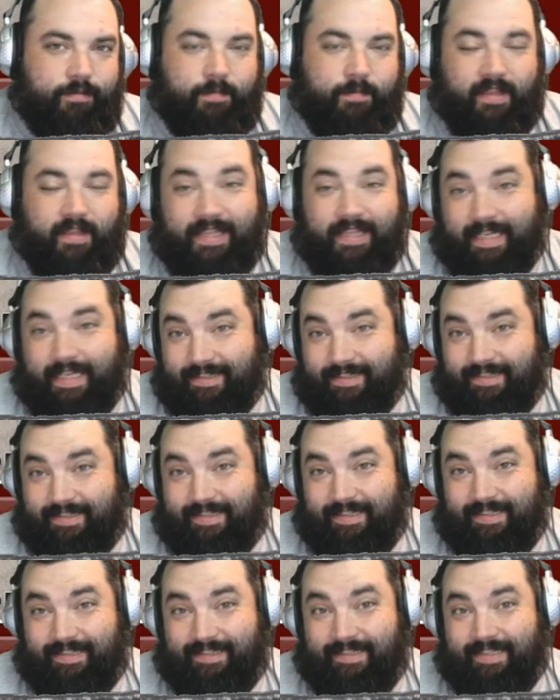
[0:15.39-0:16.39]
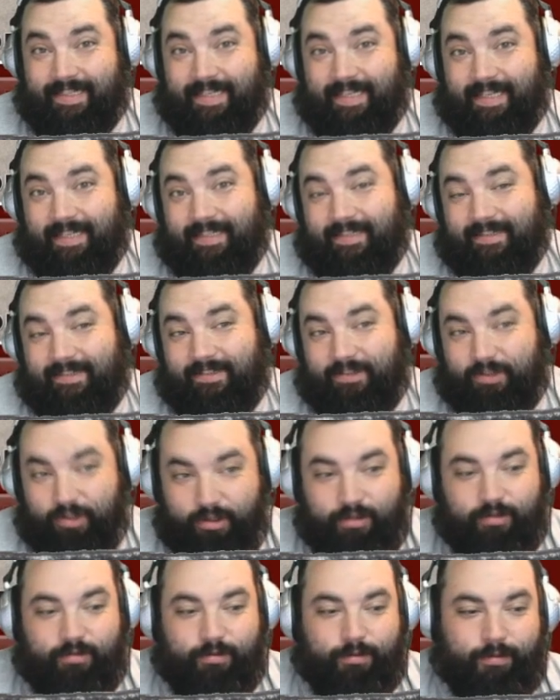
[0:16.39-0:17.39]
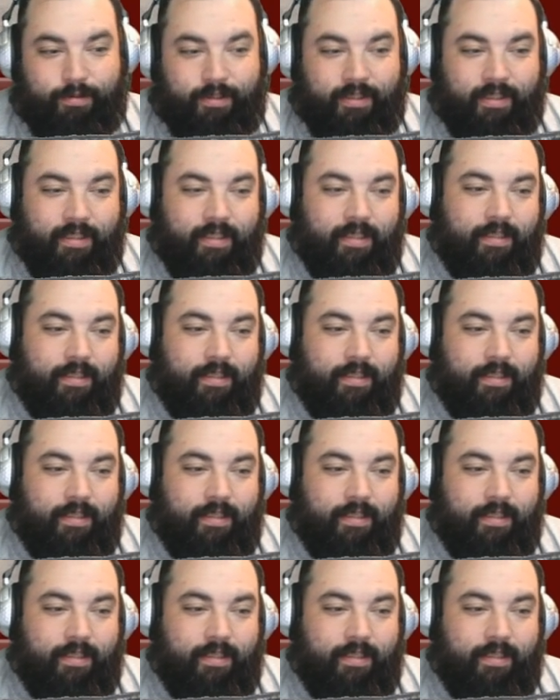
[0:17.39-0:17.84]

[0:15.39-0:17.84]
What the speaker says: Bethesda is getting sued.